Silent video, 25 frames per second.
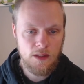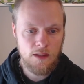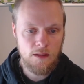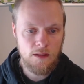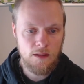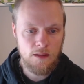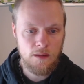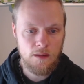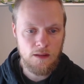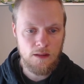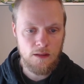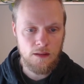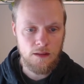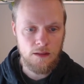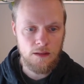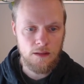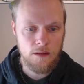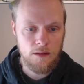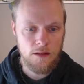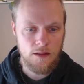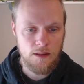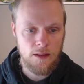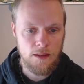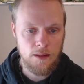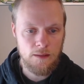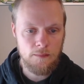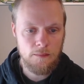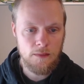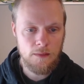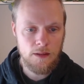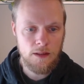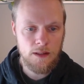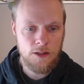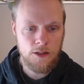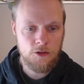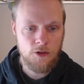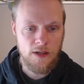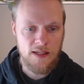the
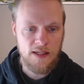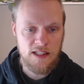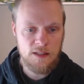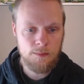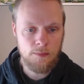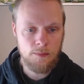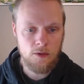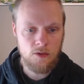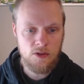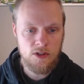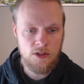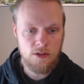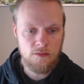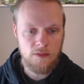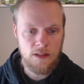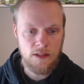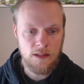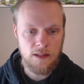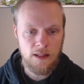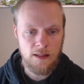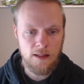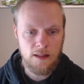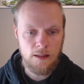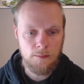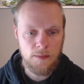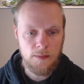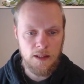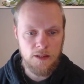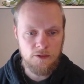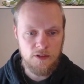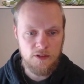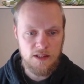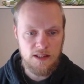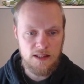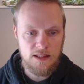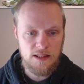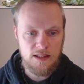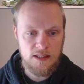transpose of the data
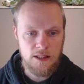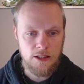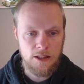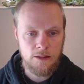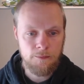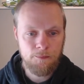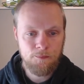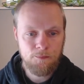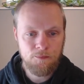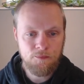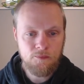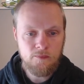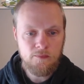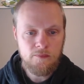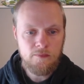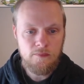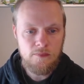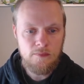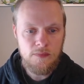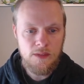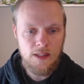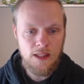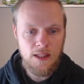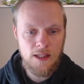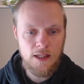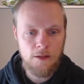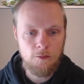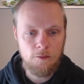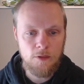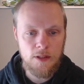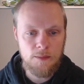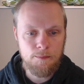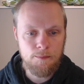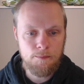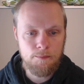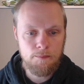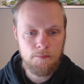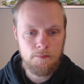matrices here. And
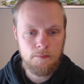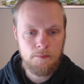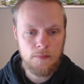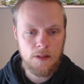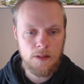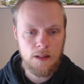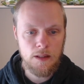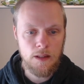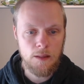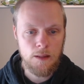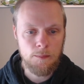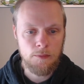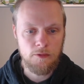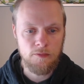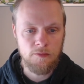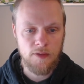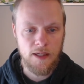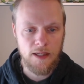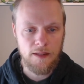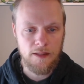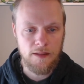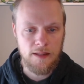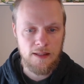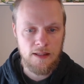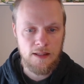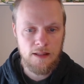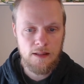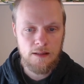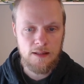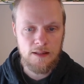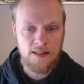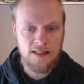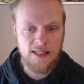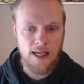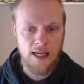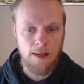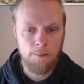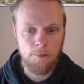we provide the
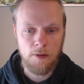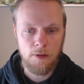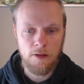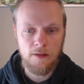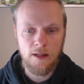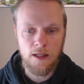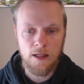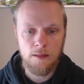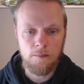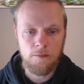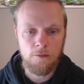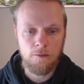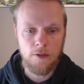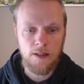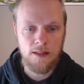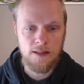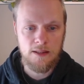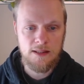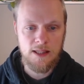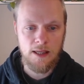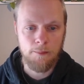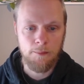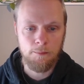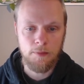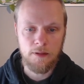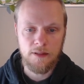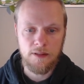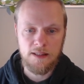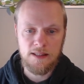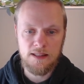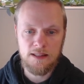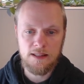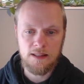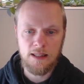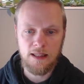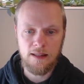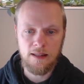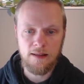sample time. We sample this
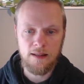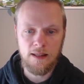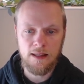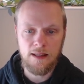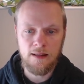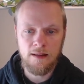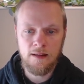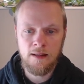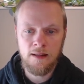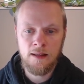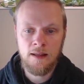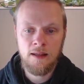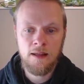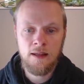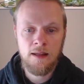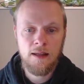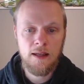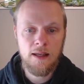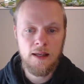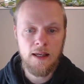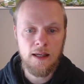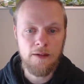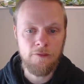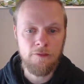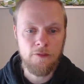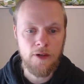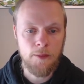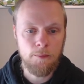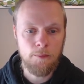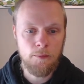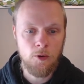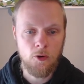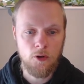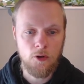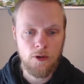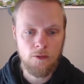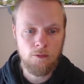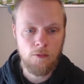data at every
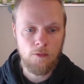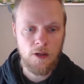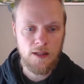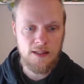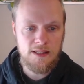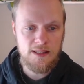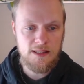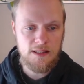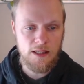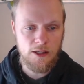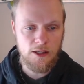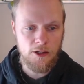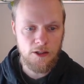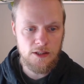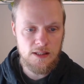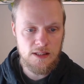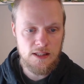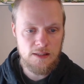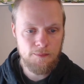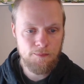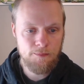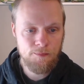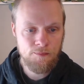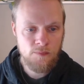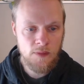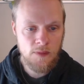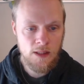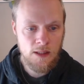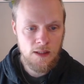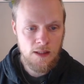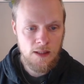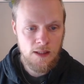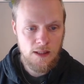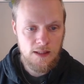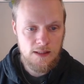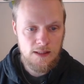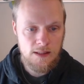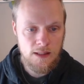0.1 seconds.
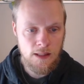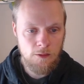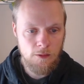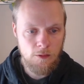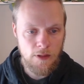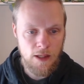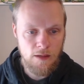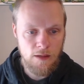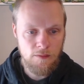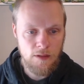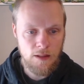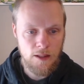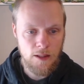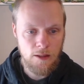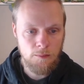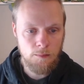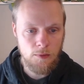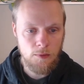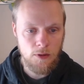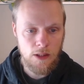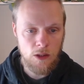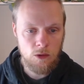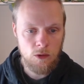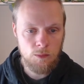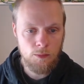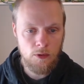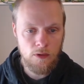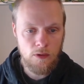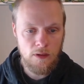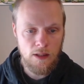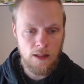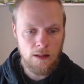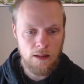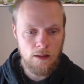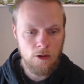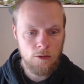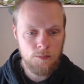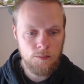So now we have an input-output
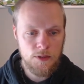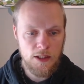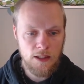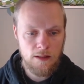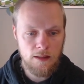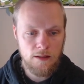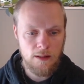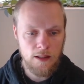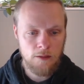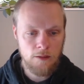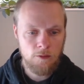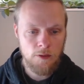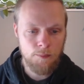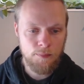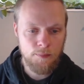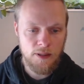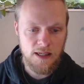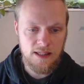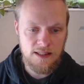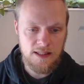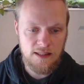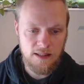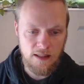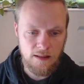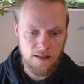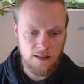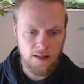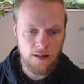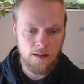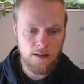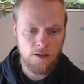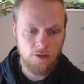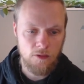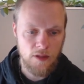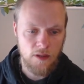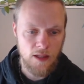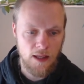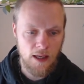data object, and we pass that
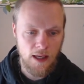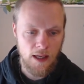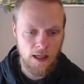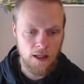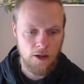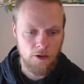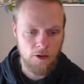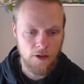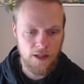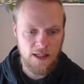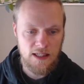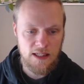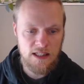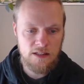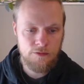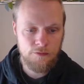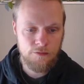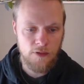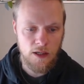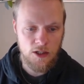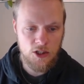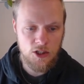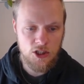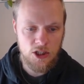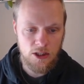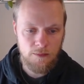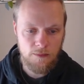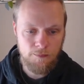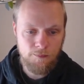into the ARX function.